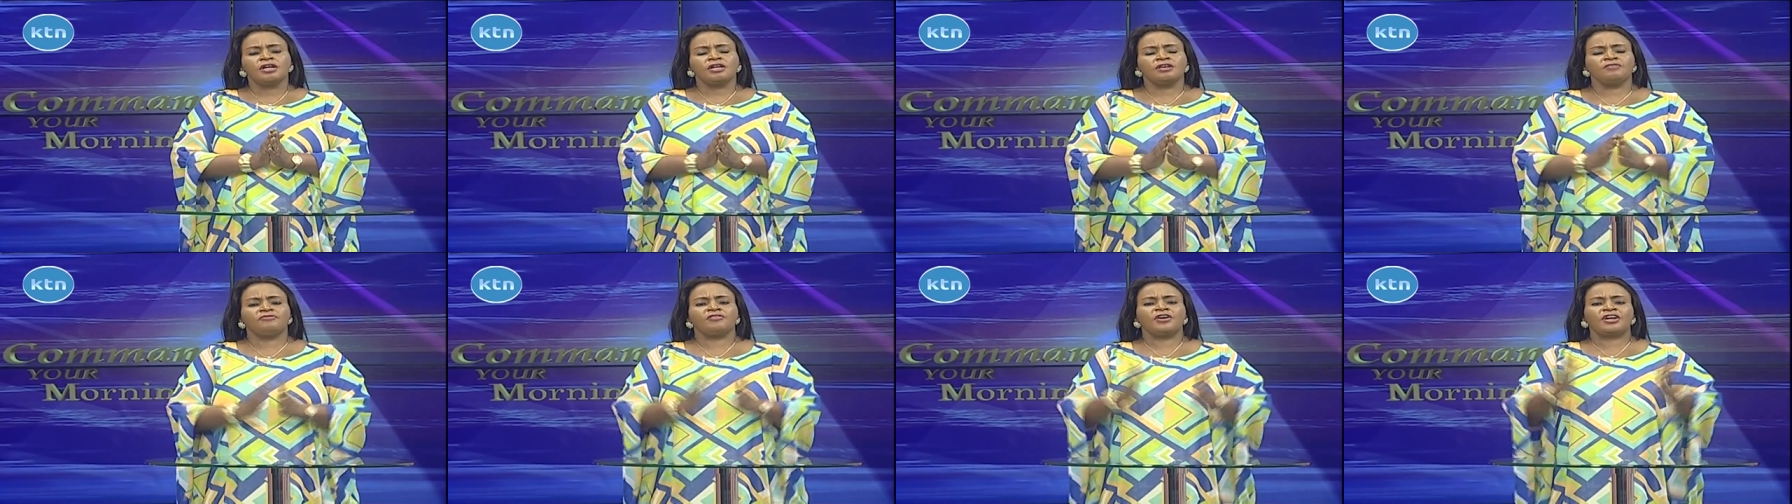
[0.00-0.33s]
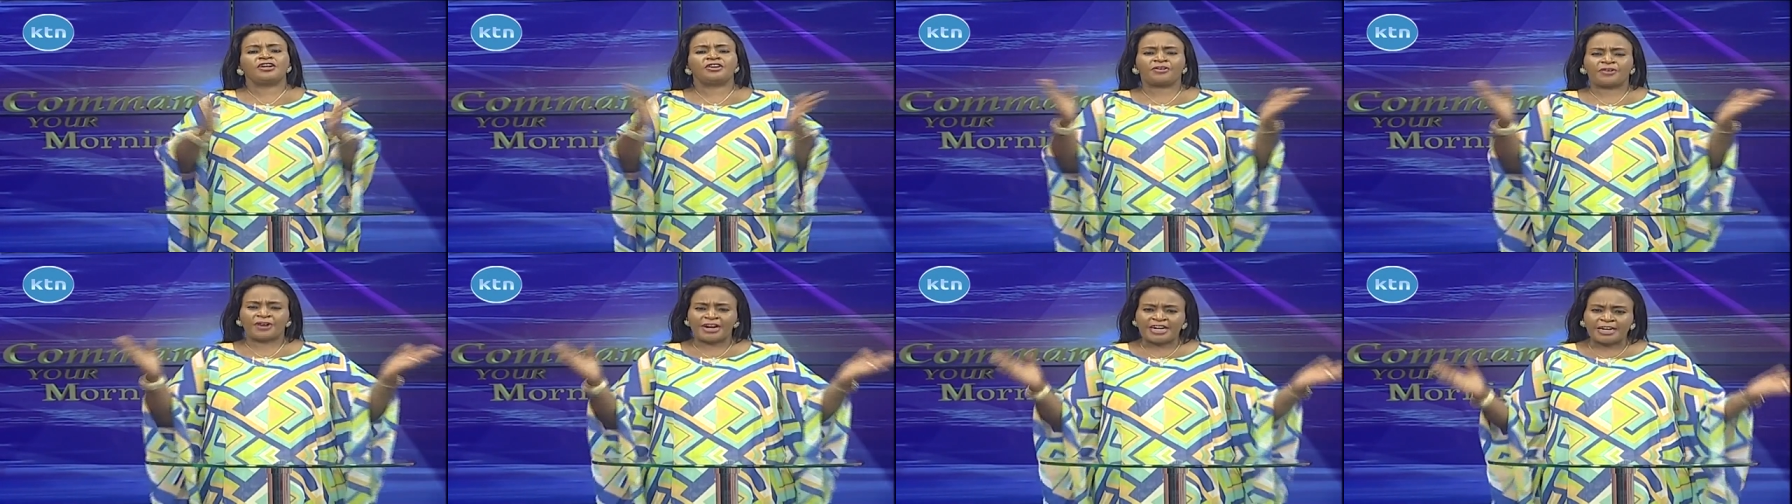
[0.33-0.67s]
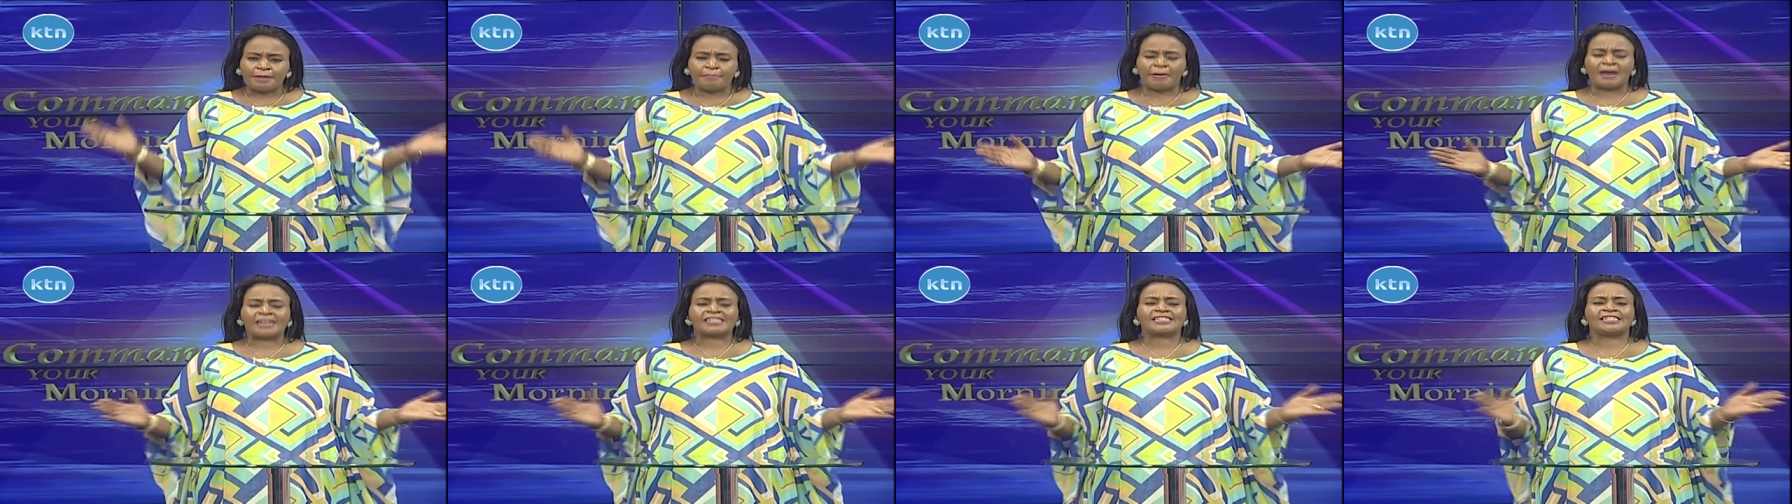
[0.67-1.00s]
If you had
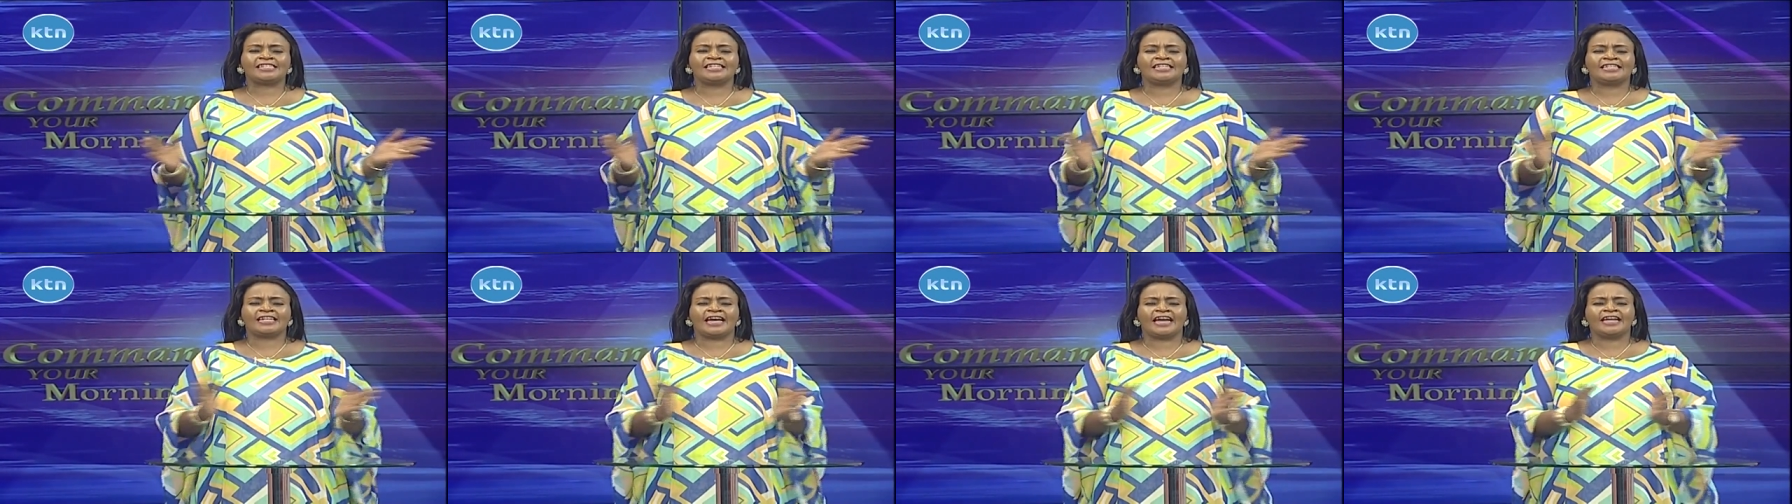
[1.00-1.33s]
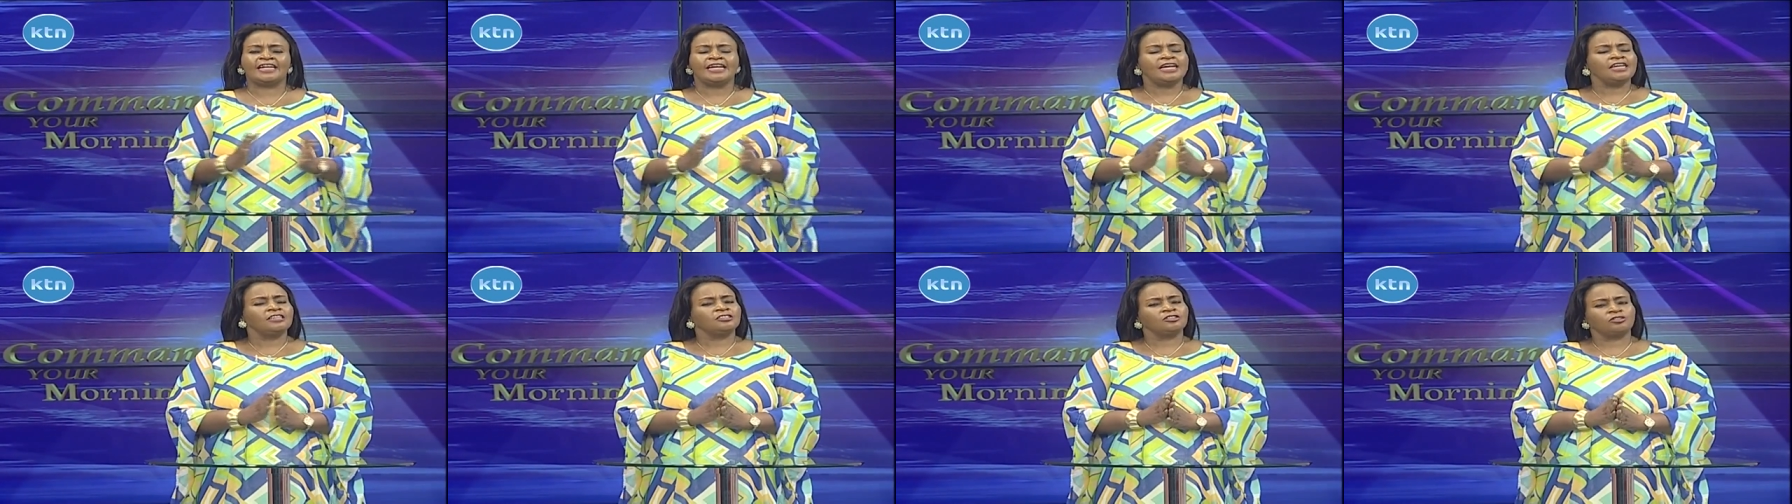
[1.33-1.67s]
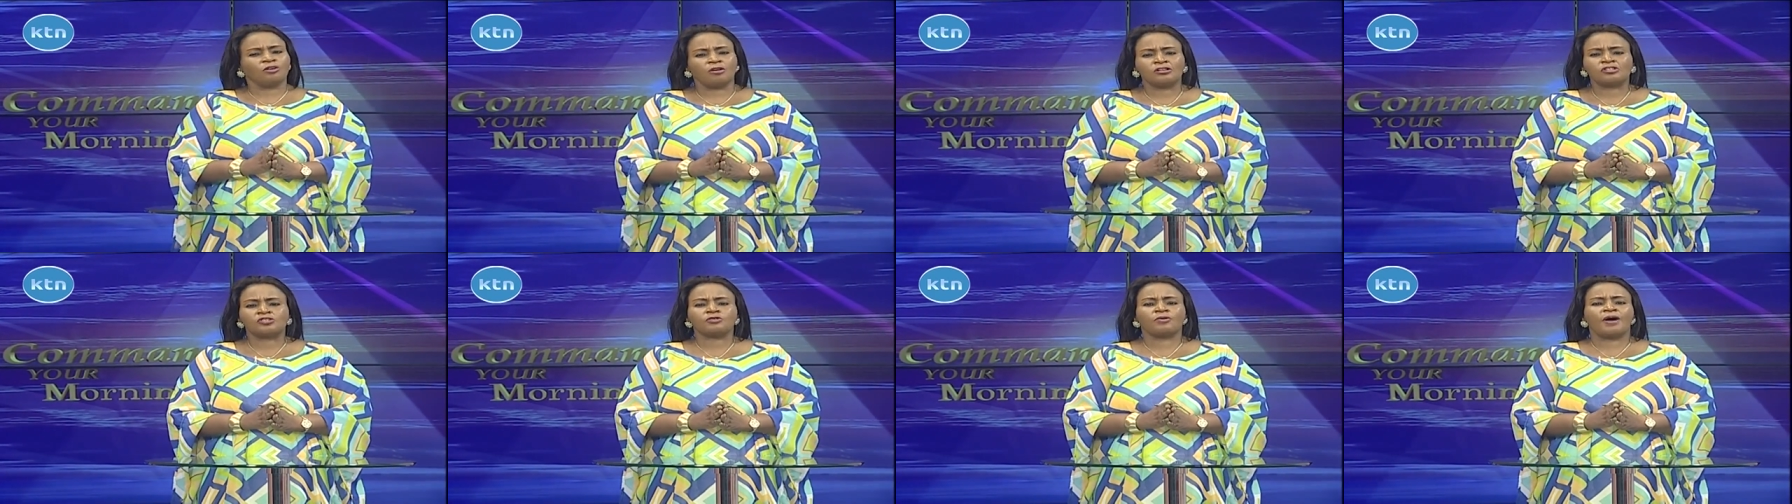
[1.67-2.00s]
already backslidden,
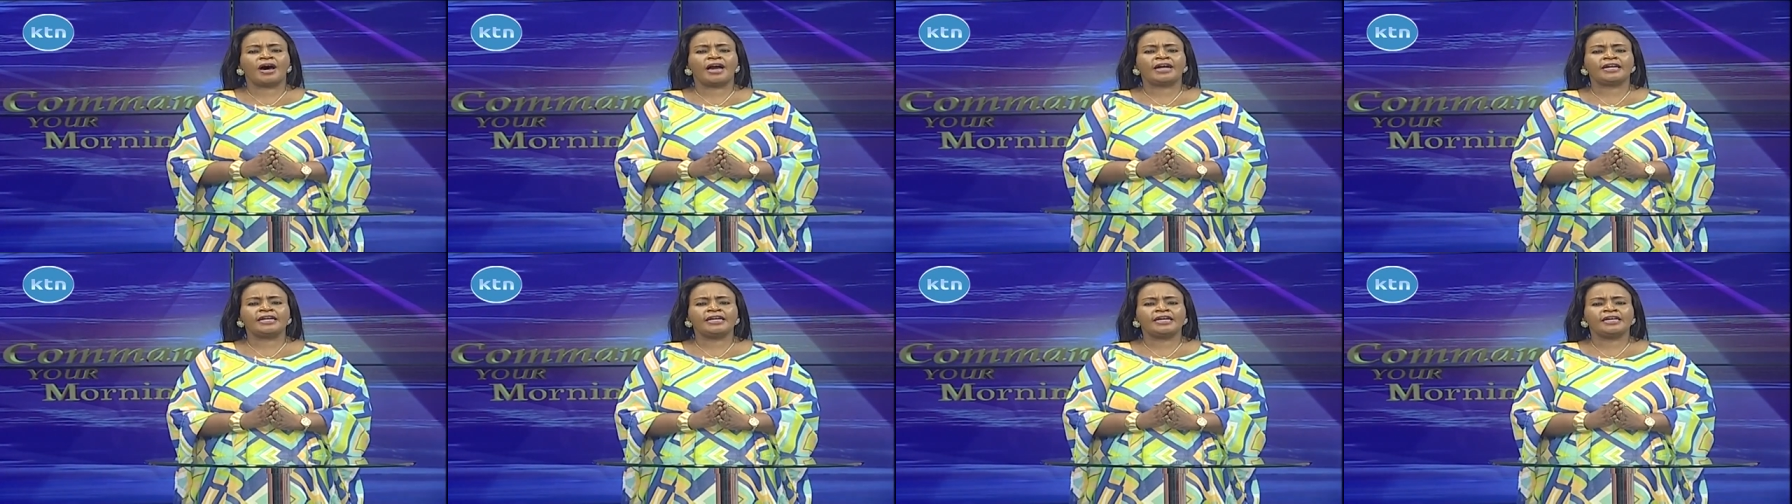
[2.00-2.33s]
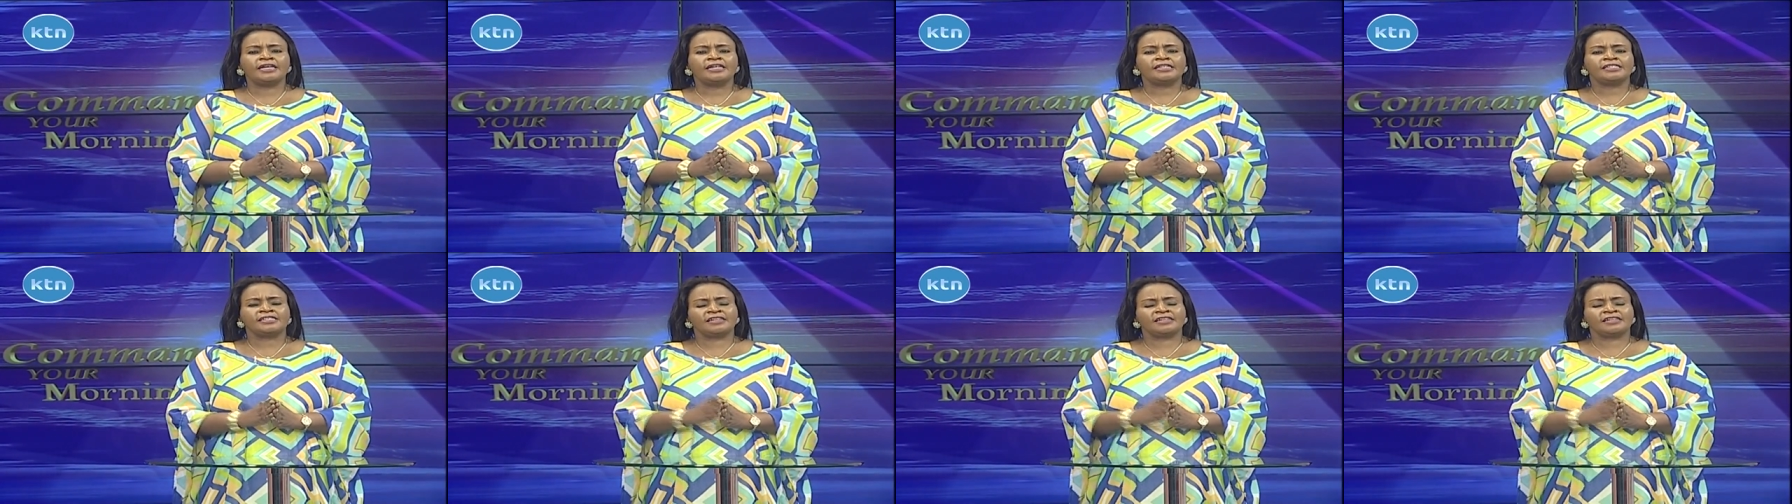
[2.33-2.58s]
don't worry.